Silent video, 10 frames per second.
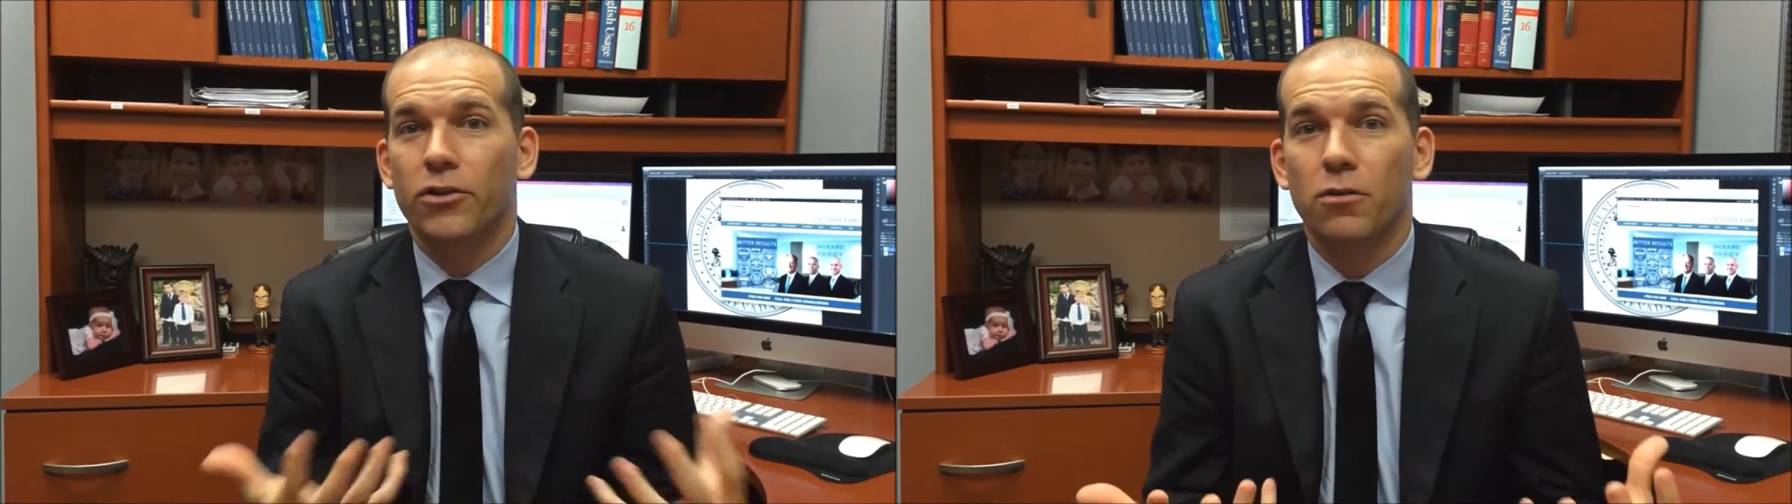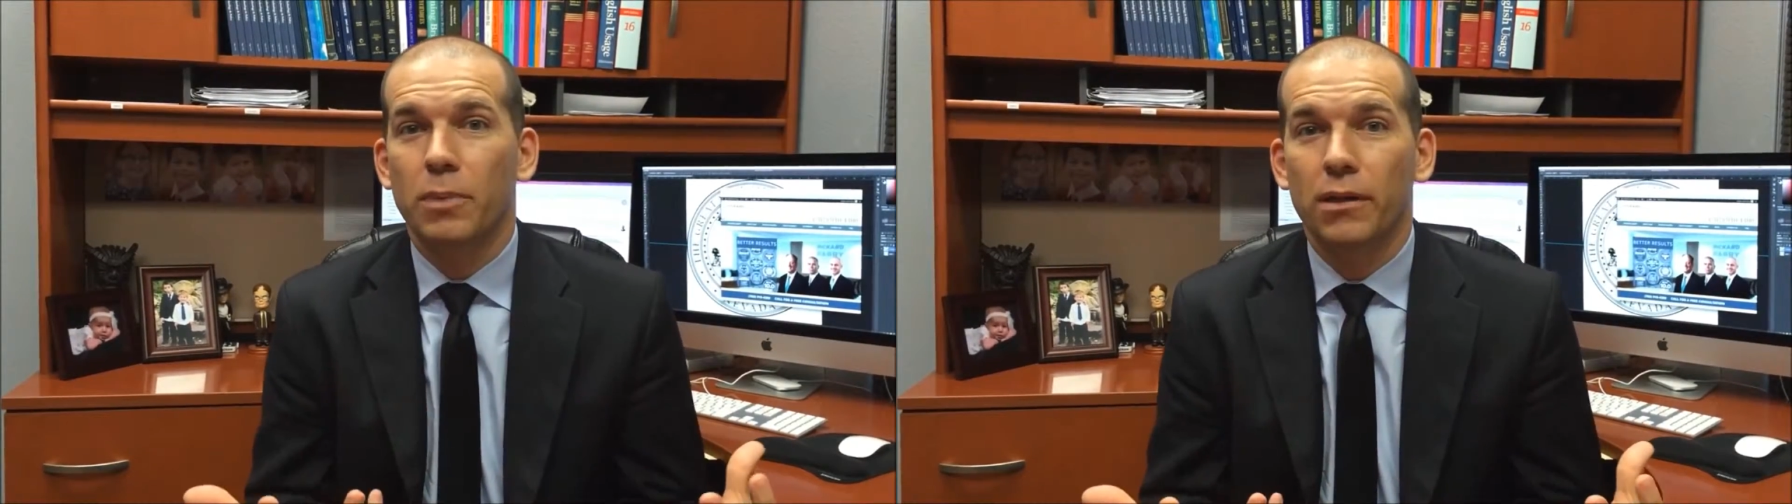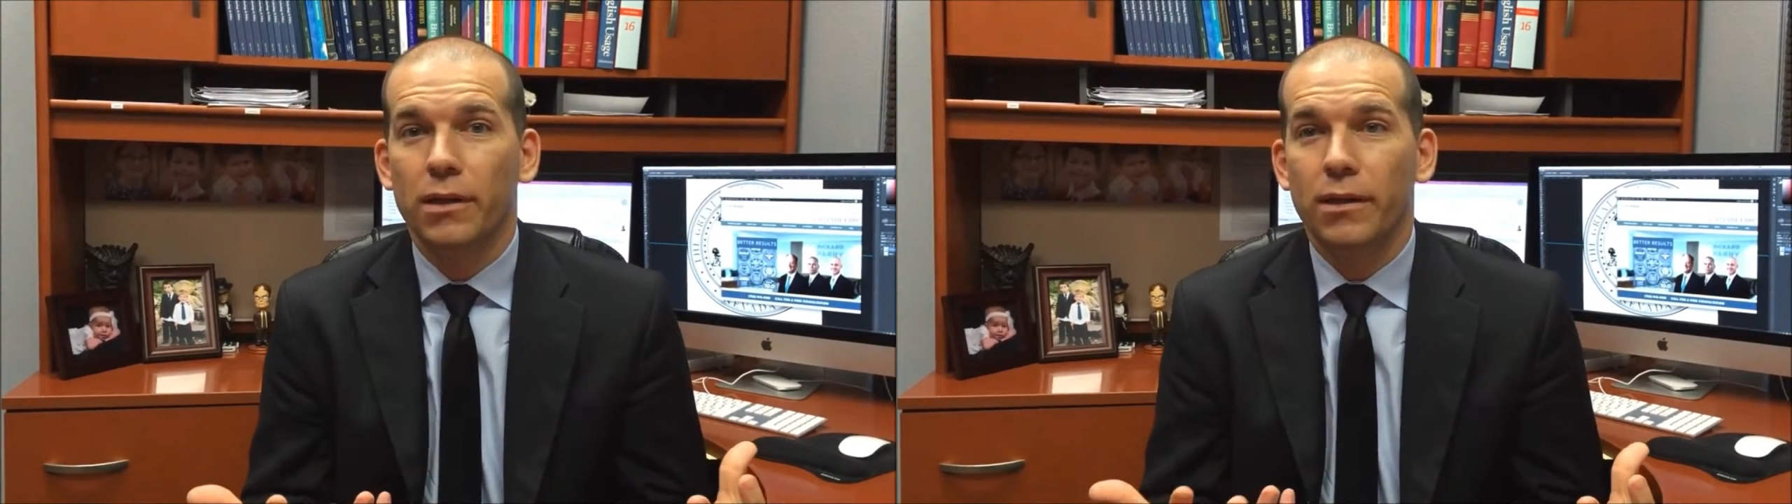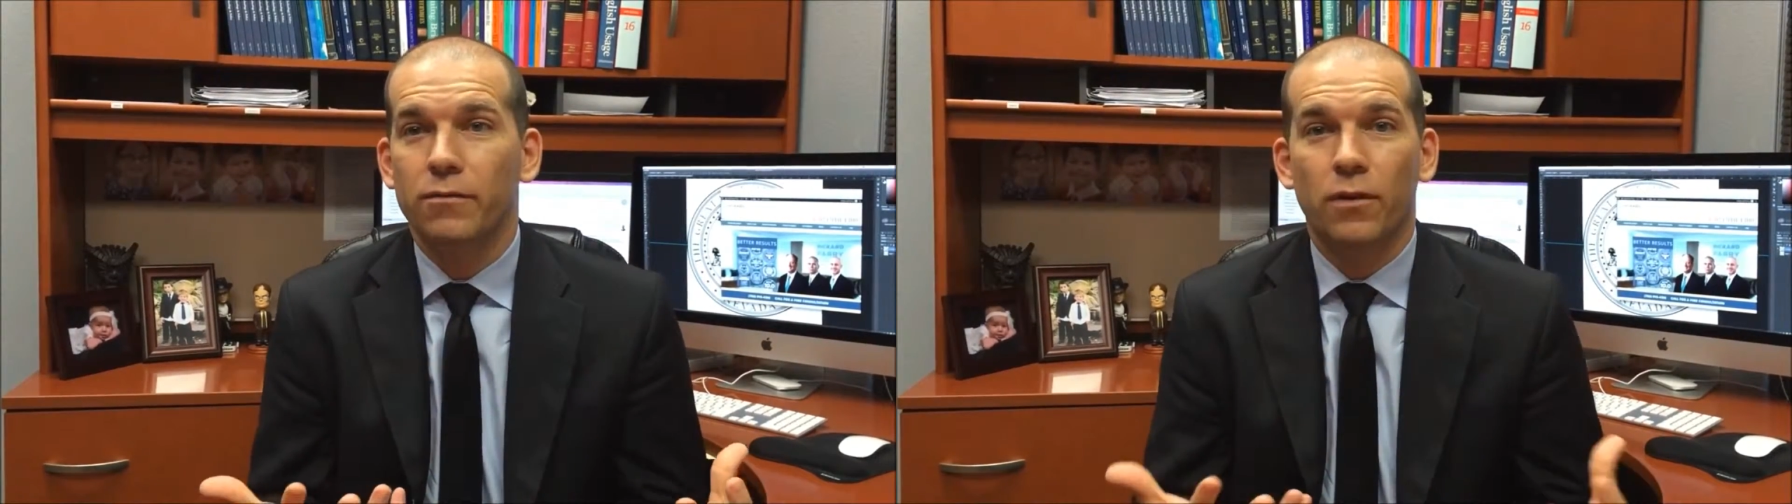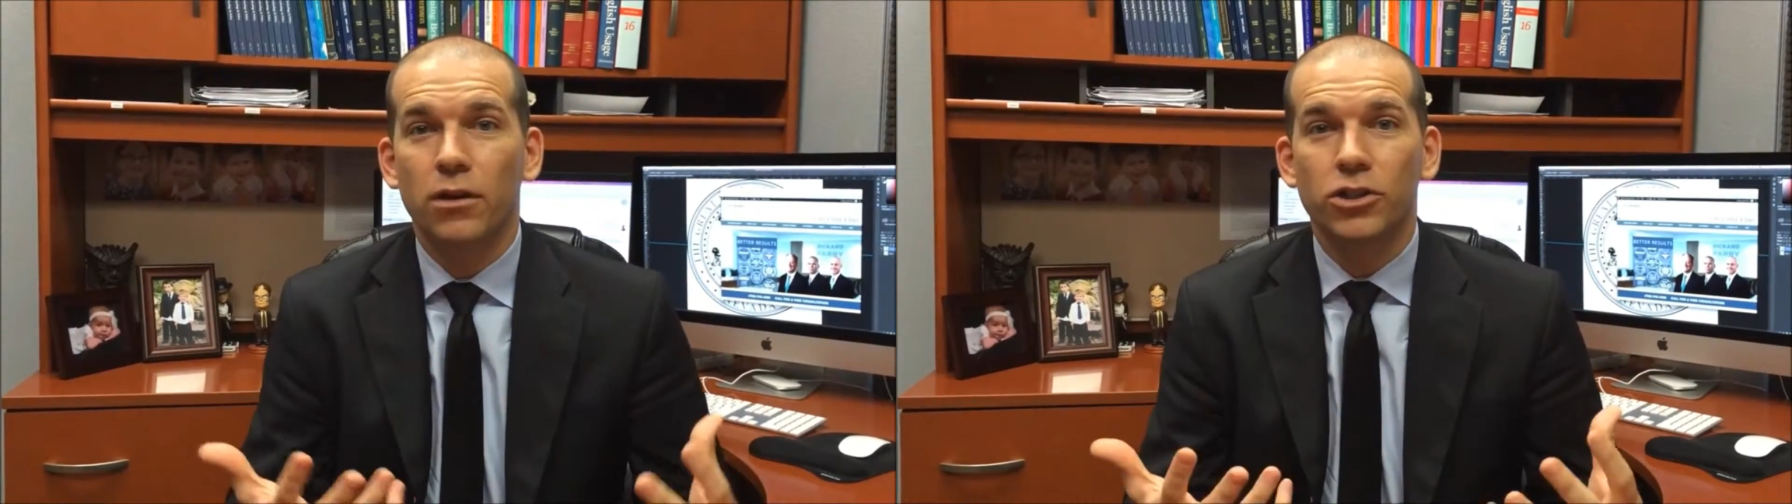your ability to
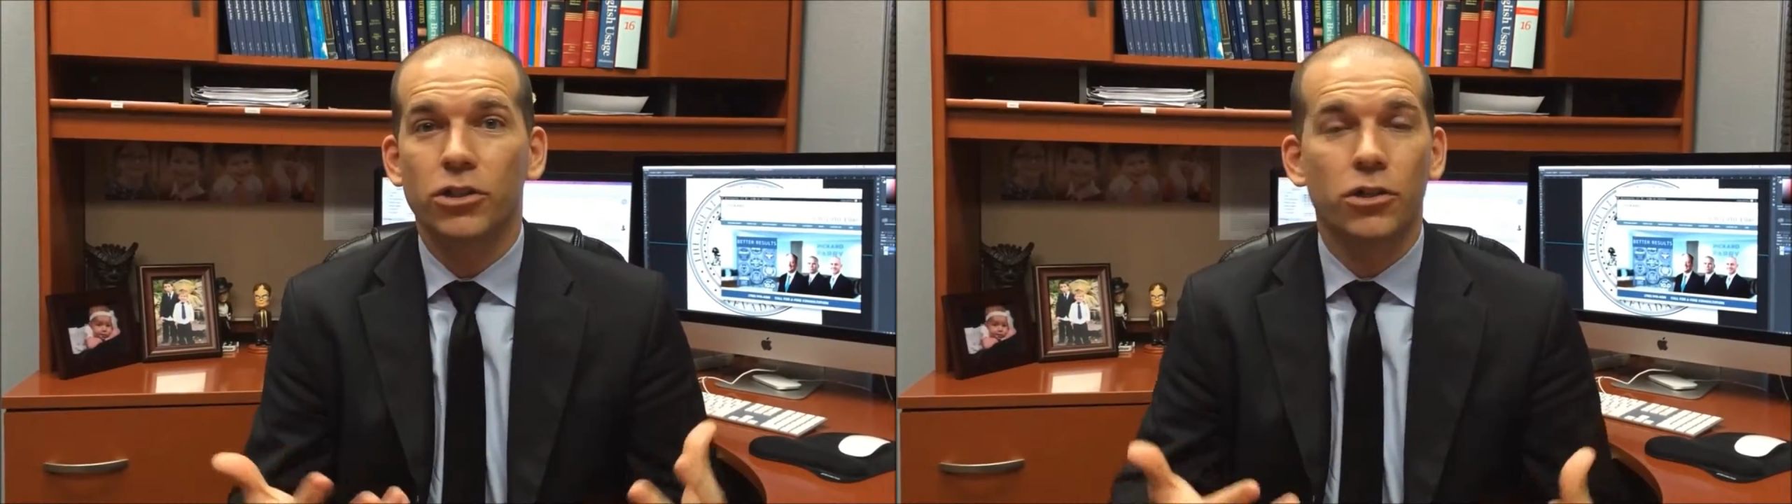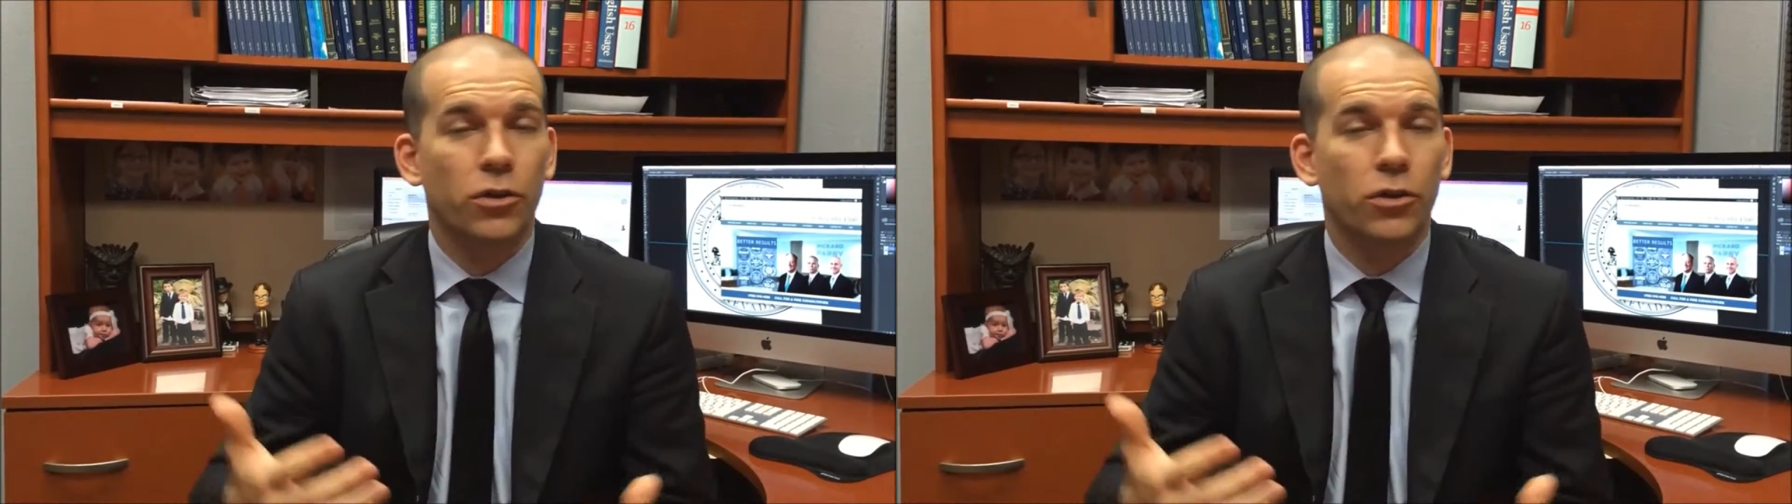function?